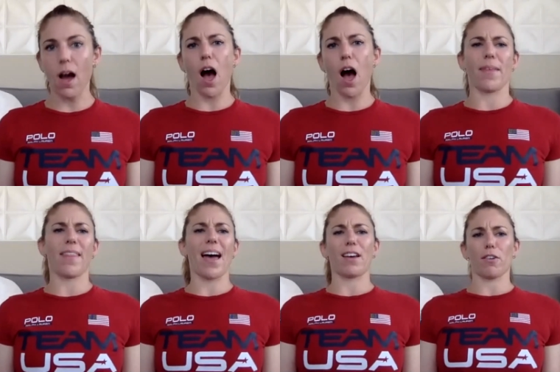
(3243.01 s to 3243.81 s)
And
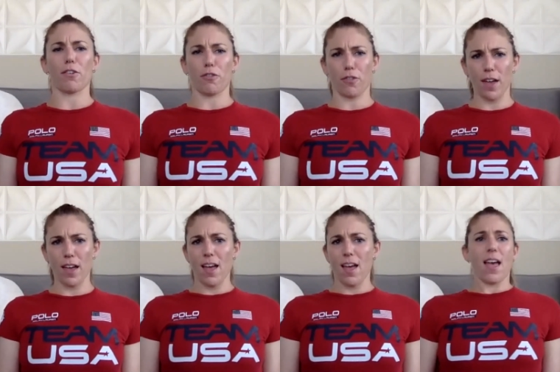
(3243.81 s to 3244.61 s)
that if
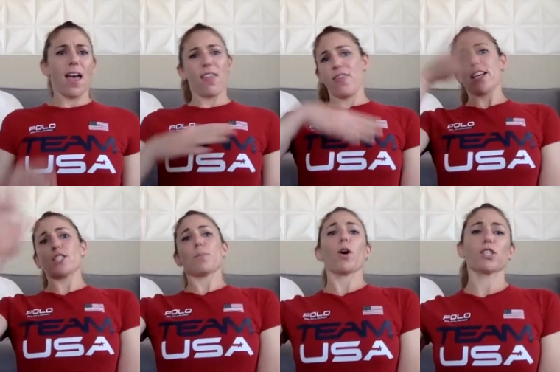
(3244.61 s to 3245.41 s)

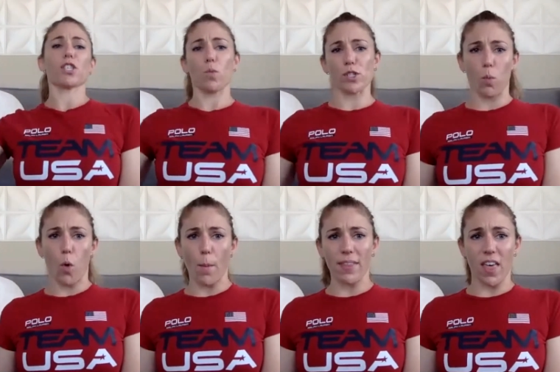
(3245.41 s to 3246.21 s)
this person was a
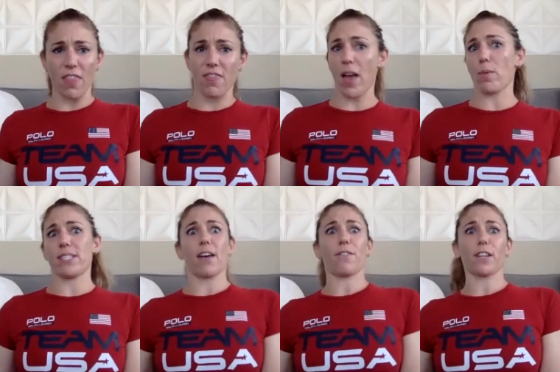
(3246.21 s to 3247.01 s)
woman, then they would
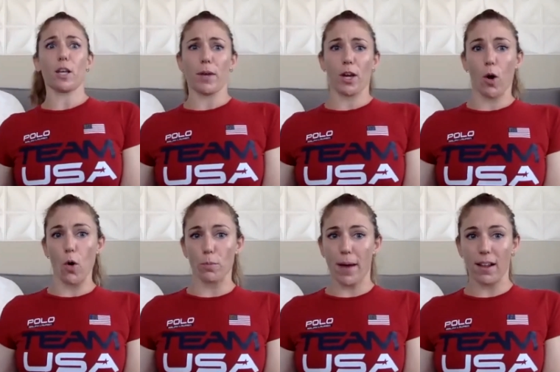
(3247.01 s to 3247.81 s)
definitely be a
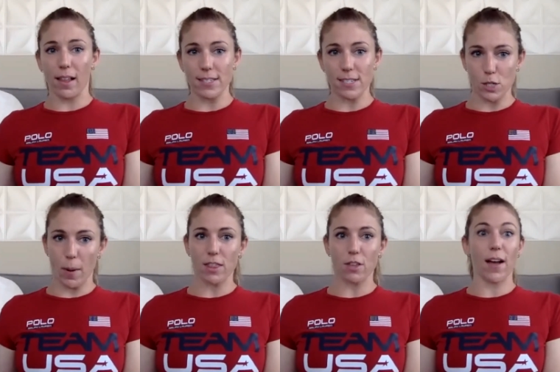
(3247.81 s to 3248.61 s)
gold medalist,
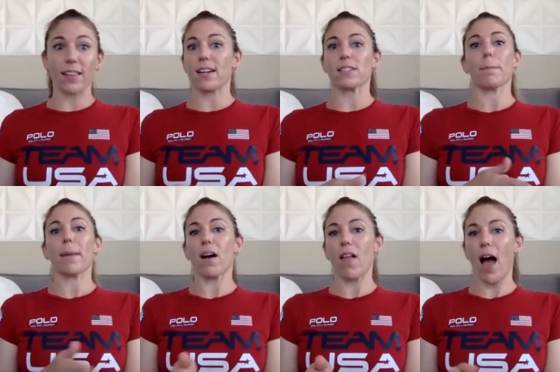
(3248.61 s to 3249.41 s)
despite the fact that as a
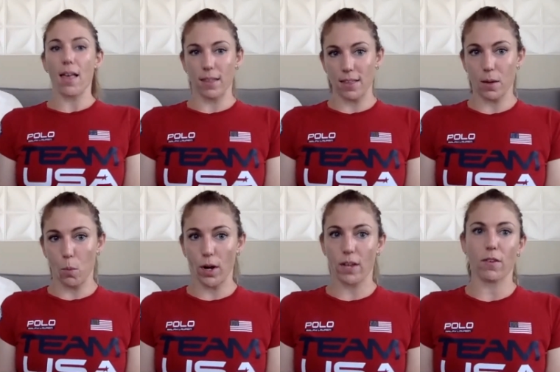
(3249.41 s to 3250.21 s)
male athlete, they
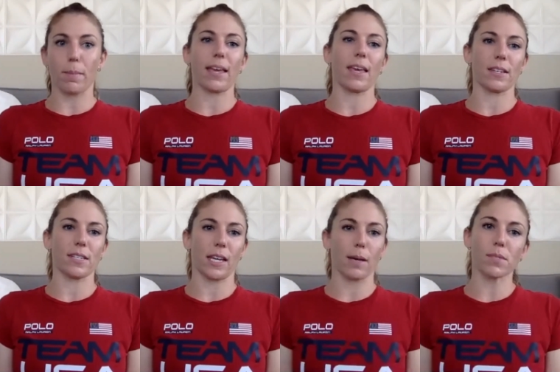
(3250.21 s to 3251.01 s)
weren't even making
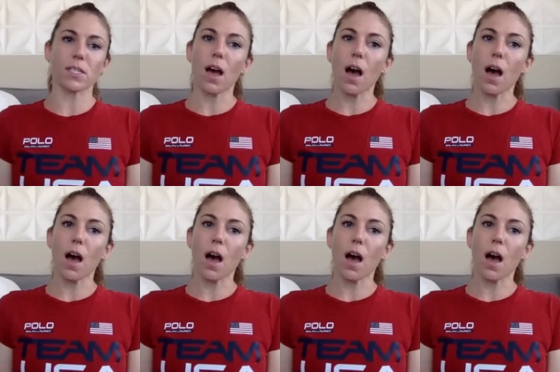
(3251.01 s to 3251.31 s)
teams.